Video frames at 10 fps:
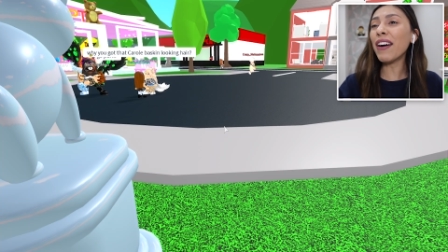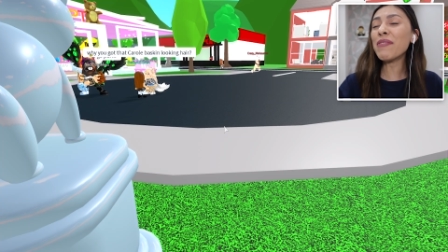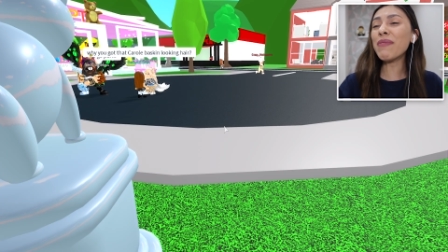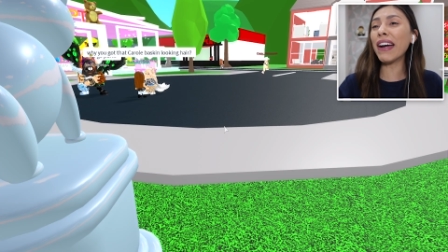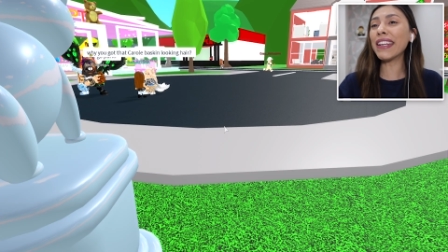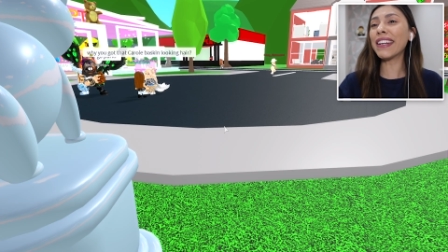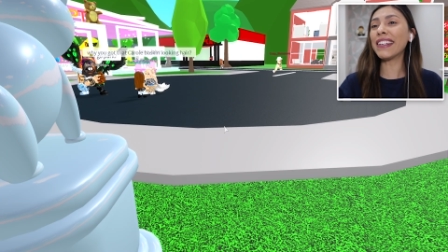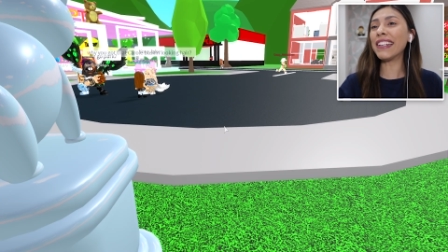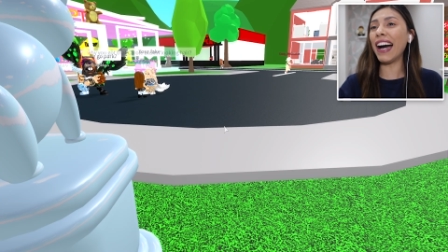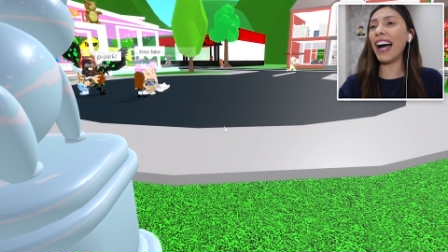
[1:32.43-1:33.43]
oh my
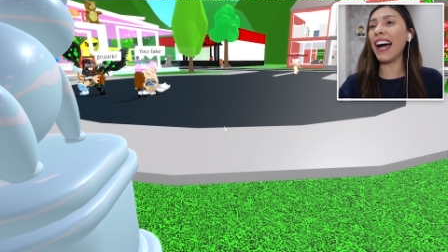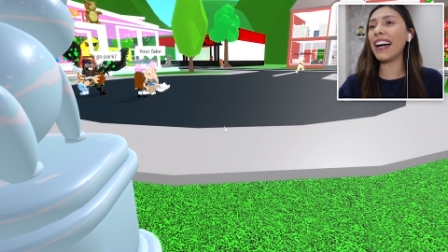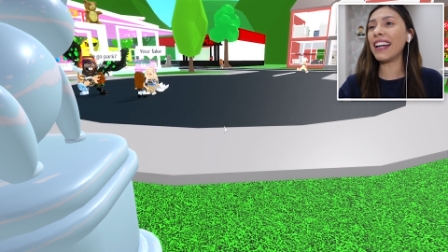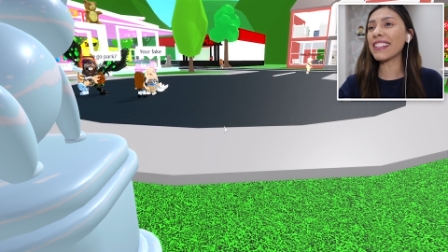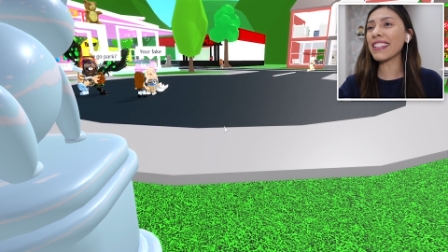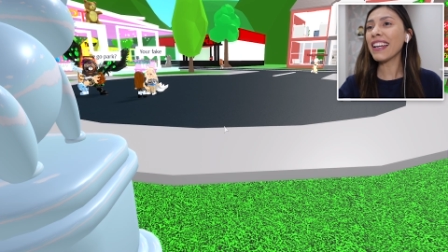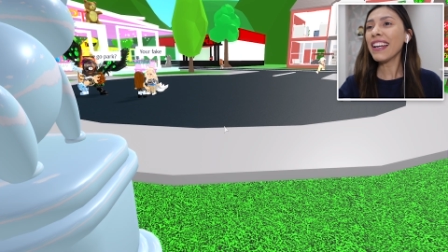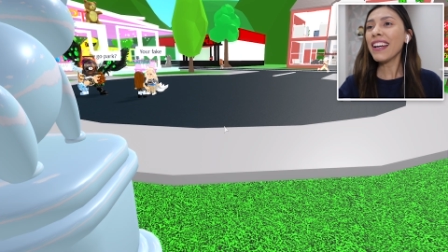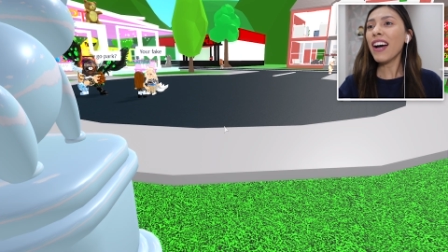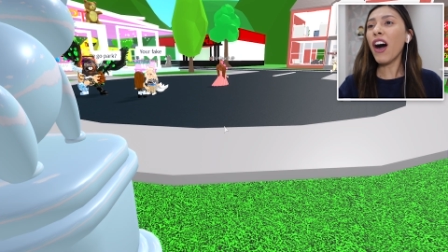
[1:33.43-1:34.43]
gosh.
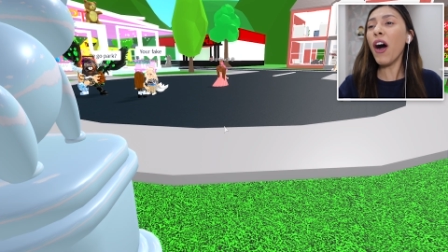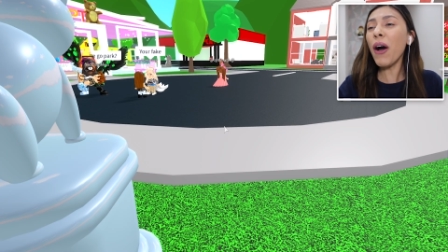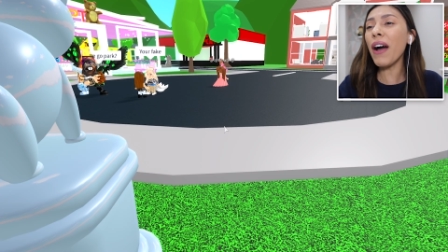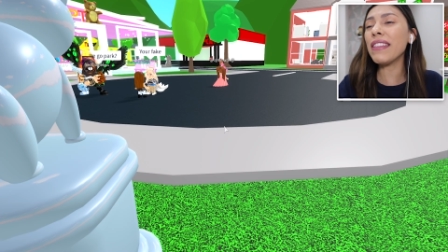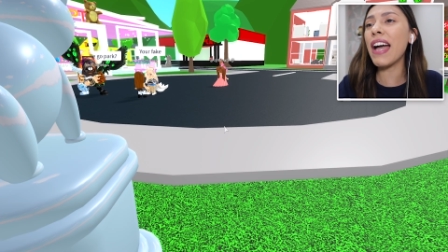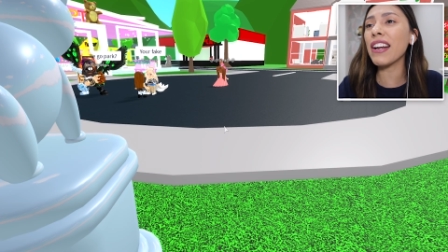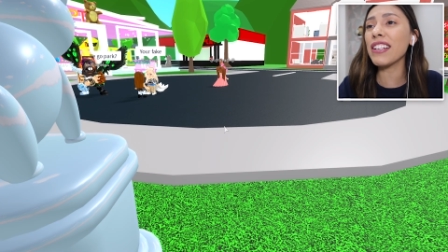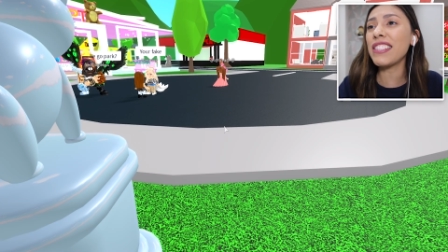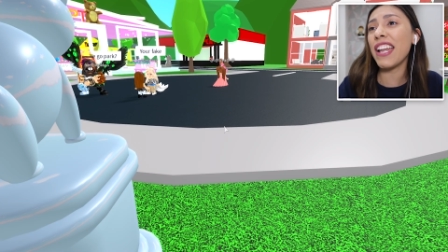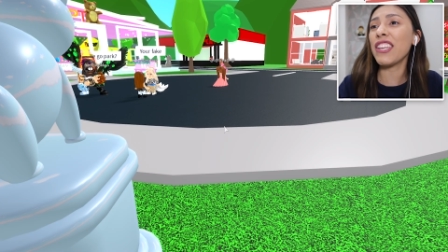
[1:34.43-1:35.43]
Oh, and that
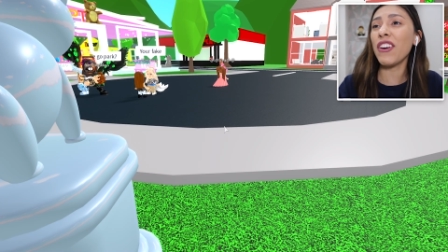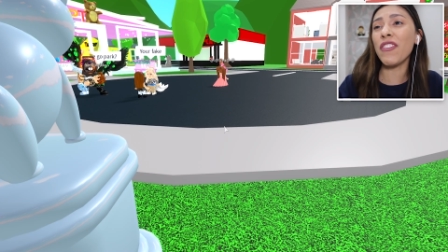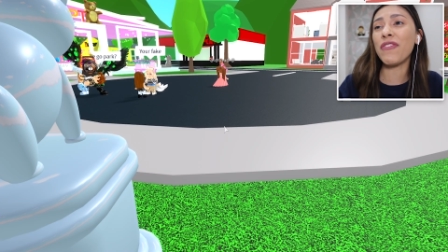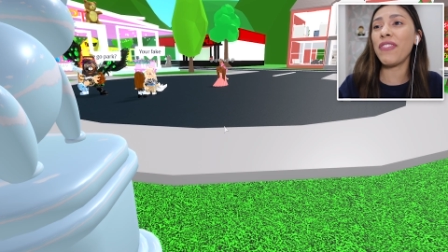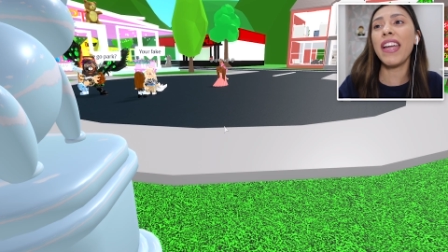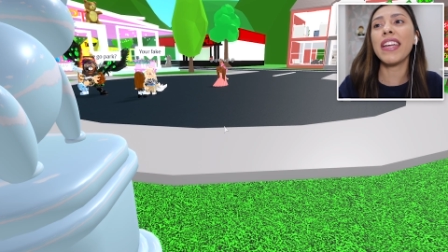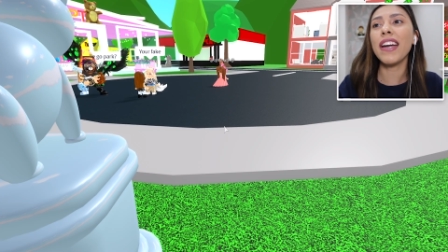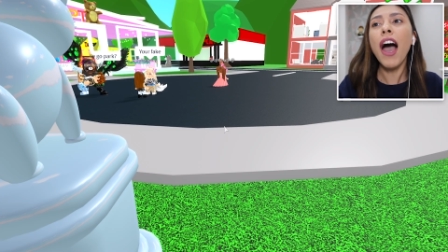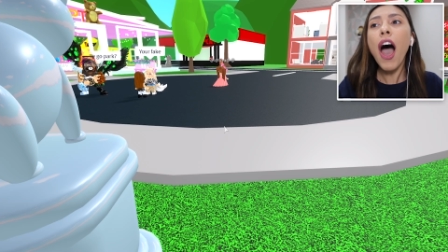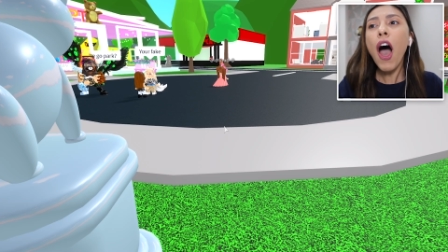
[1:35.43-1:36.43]
girl said you're
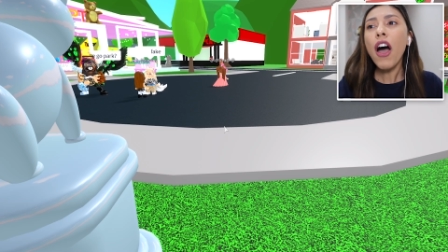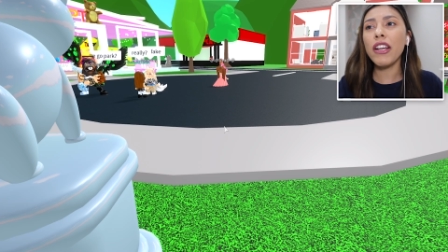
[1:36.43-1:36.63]
fake. Oh,